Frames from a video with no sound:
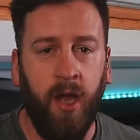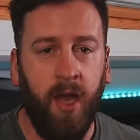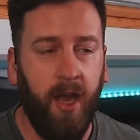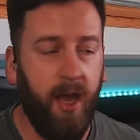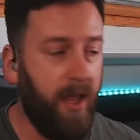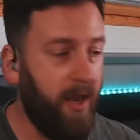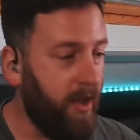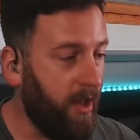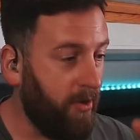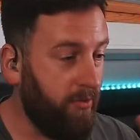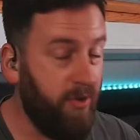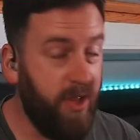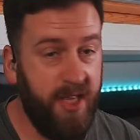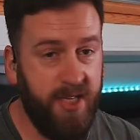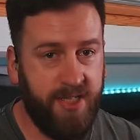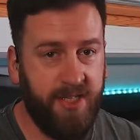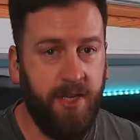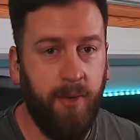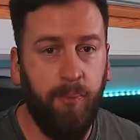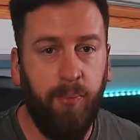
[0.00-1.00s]
in a really
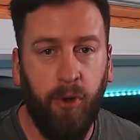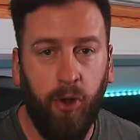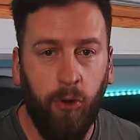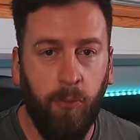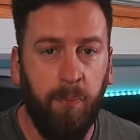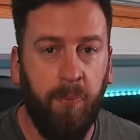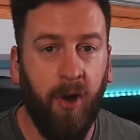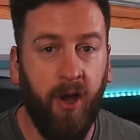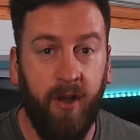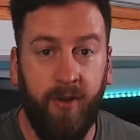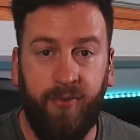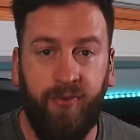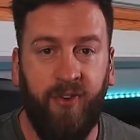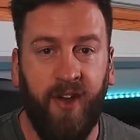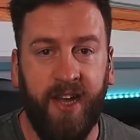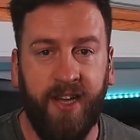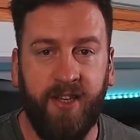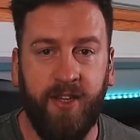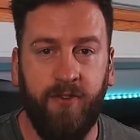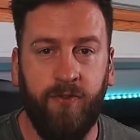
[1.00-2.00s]
simple but
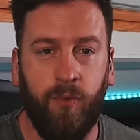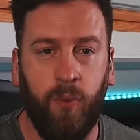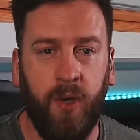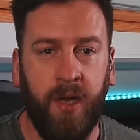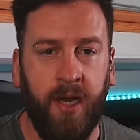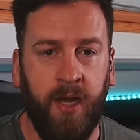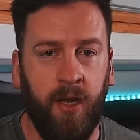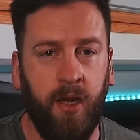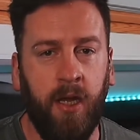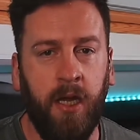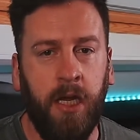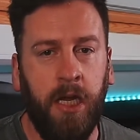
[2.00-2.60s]
effective way.